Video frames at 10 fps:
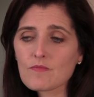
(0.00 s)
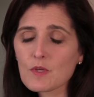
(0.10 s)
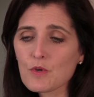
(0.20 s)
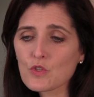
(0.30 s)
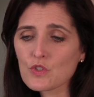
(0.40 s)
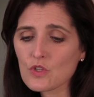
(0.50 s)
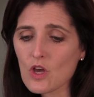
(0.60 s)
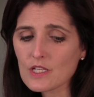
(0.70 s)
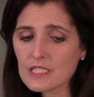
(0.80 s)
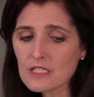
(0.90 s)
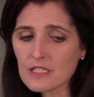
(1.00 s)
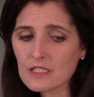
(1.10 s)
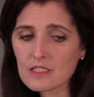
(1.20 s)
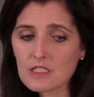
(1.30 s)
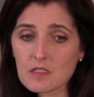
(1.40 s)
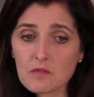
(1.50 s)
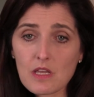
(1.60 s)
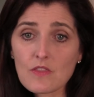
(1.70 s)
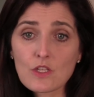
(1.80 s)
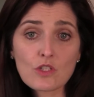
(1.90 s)
the most toxic, and
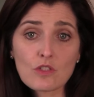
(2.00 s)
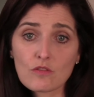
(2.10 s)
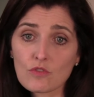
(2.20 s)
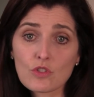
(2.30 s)
then